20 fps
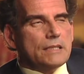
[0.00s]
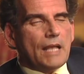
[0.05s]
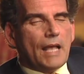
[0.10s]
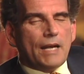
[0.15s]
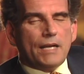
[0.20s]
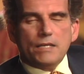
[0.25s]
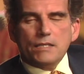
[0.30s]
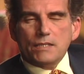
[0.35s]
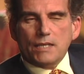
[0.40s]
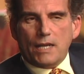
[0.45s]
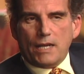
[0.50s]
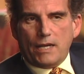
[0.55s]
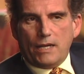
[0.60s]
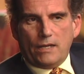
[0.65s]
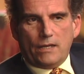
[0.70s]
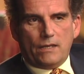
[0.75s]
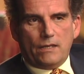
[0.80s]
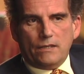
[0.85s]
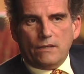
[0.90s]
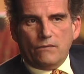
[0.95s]
not
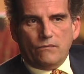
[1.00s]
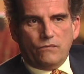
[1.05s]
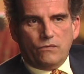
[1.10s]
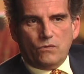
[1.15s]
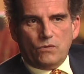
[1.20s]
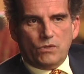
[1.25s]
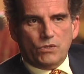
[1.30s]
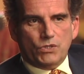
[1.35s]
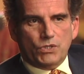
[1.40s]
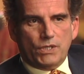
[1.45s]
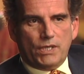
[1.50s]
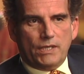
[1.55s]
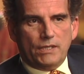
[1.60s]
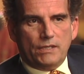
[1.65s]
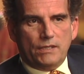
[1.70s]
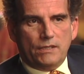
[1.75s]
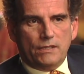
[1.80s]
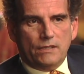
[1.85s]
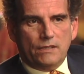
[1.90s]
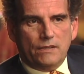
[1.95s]
entirely a foolish
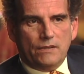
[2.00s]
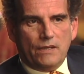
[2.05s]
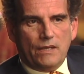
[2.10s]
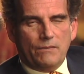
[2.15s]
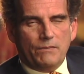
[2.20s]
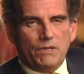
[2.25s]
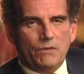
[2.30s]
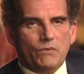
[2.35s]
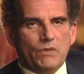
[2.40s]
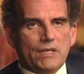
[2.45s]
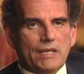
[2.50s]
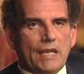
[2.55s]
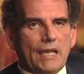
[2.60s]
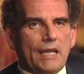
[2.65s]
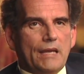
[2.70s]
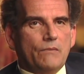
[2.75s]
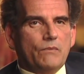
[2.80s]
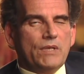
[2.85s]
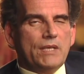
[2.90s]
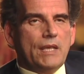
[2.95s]
idea. I mean, we
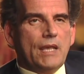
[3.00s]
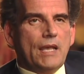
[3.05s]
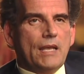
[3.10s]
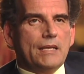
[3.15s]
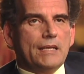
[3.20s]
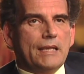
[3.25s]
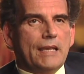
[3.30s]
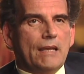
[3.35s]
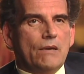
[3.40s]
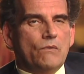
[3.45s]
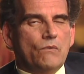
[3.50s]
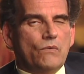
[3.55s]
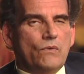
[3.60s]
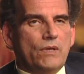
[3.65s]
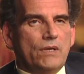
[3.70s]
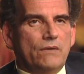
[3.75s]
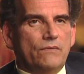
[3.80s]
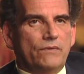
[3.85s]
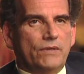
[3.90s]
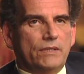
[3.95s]
can't get
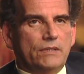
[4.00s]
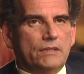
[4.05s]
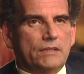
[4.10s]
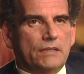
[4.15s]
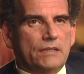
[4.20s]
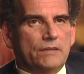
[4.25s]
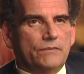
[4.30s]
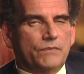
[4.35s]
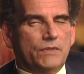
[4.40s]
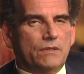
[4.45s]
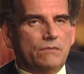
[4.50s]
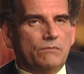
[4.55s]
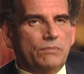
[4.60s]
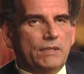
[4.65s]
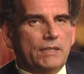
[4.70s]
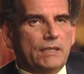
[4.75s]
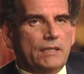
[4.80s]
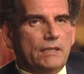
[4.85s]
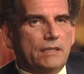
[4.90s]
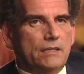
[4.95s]
rid of it
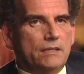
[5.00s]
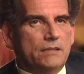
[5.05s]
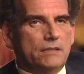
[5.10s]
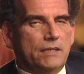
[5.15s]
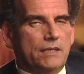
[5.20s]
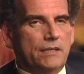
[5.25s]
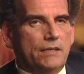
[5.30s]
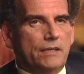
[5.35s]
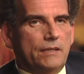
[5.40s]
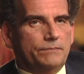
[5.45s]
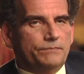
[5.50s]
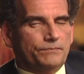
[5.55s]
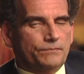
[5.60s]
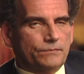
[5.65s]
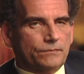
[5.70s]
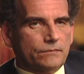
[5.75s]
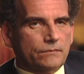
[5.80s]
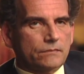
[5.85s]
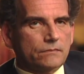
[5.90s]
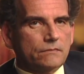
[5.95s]
completely and say that
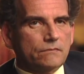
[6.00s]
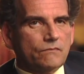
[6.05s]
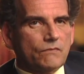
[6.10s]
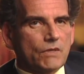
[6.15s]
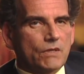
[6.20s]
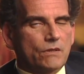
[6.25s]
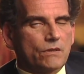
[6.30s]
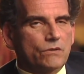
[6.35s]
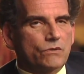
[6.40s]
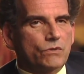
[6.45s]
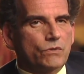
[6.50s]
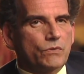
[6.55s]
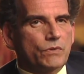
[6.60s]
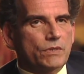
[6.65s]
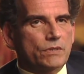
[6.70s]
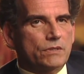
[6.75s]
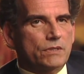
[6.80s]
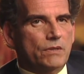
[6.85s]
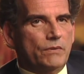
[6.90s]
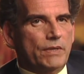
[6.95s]
the truth
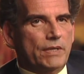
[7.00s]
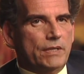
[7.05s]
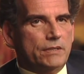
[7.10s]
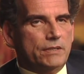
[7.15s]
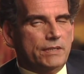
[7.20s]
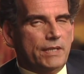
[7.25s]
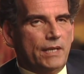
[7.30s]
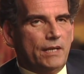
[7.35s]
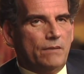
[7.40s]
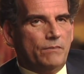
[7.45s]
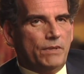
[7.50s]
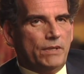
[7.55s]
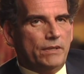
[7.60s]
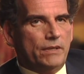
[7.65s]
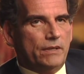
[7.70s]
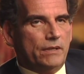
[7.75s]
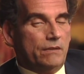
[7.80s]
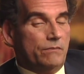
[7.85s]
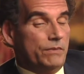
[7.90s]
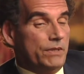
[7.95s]
is so unassailable
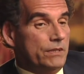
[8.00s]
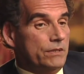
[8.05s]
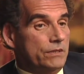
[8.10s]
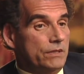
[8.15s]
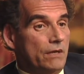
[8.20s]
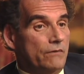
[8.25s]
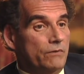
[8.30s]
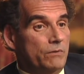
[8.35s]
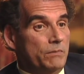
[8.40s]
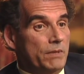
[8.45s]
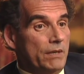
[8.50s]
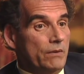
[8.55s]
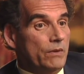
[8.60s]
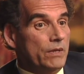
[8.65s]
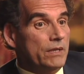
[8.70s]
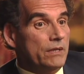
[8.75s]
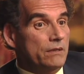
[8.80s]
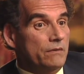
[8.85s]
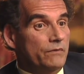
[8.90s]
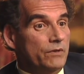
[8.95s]
that it can be discovered by
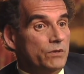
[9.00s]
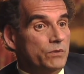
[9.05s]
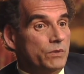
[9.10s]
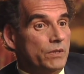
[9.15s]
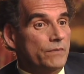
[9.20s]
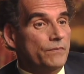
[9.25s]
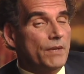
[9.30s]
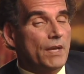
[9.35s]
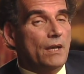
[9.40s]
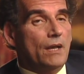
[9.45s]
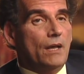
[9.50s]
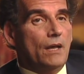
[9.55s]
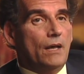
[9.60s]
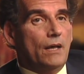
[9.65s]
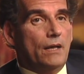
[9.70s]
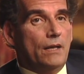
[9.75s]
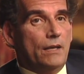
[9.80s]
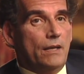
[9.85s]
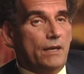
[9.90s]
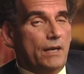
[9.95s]
one individual,
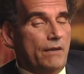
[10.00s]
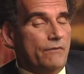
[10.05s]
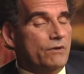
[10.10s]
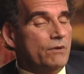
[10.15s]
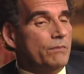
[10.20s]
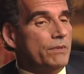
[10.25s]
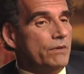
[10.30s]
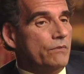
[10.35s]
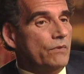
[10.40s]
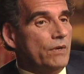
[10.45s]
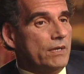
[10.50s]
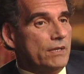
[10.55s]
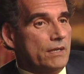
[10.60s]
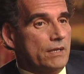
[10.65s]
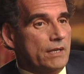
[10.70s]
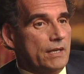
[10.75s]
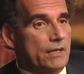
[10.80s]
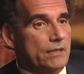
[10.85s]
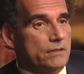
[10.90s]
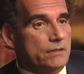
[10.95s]
inevitably running
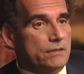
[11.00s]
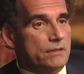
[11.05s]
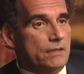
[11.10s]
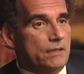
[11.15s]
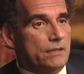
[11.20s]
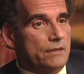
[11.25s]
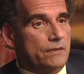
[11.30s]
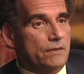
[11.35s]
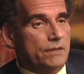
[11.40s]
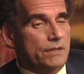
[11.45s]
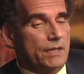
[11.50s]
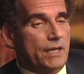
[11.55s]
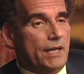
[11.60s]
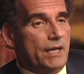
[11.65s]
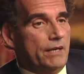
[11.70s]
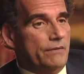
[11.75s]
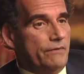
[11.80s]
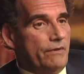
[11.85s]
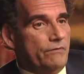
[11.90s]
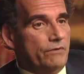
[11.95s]
against the
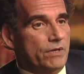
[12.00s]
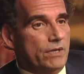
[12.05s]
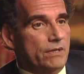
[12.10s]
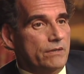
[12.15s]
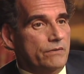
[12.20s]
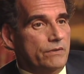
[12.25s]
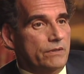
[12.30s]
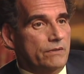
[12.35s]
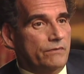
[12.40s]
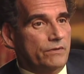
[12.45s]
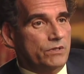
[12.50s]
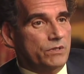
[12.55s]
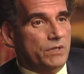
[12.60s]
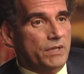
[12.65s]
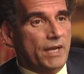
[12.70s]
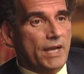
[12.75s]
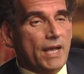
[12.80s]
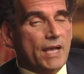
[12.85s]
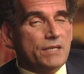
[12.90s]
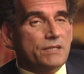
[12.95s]
tide of every other individual.
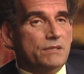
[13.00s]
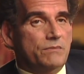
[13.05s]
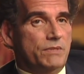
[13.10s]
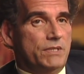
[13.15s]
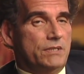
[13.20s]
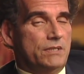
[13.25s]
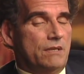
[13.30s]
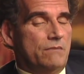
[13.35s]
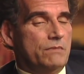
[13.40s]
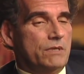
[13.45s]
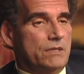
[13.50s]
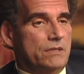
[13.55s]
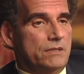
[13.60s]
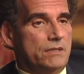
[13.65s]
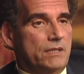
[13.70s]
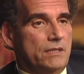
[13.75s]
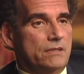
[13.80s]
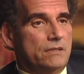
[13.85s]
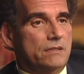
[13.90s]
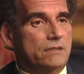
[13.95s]
There has to be some
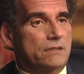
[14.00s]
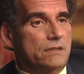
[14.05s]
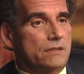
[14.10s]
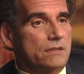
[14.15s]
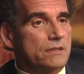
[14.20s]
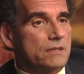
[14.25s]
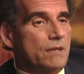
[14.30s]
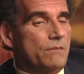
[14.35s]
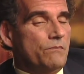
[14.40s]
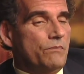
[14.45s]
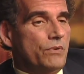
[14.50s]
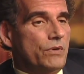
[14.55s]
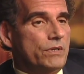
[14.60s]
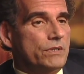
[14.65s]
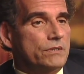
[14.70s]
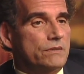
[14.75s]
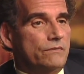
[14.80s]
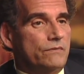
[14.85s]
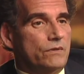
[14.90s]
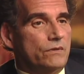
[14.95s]
consensus and some
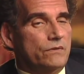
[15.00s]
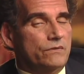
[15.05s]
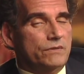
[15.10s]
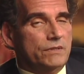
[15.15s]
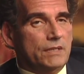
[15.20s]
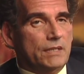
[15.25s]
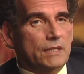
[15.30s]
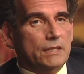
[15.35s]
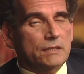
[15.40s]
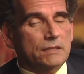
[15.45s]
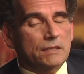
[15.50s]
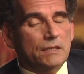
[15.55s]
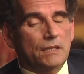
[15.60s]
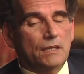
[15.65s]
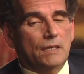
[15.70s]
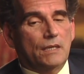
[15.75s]
points of view of science.